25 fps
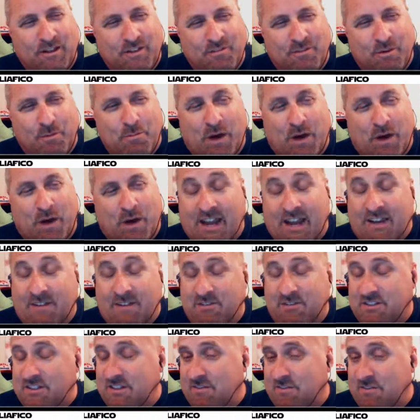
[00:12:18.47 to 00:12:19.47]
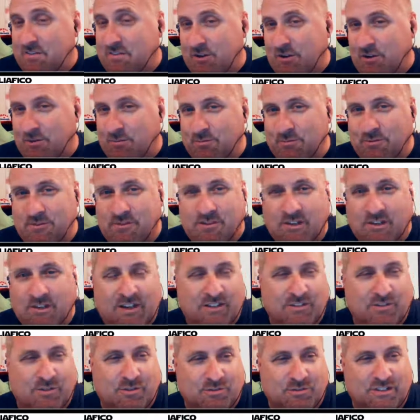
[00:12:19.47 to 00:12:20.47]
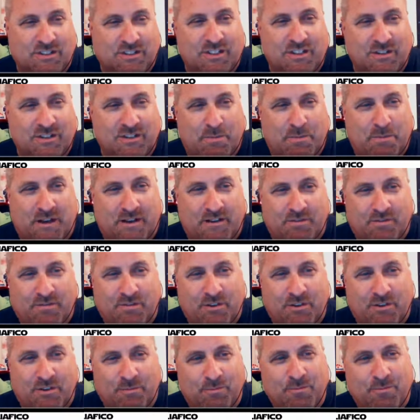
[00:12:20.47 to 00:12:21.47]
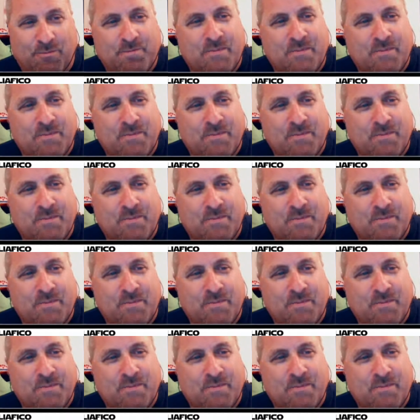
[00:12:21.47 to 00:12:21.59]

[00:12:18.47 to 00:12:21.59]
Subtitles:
from IFC Films. So it's an independent film.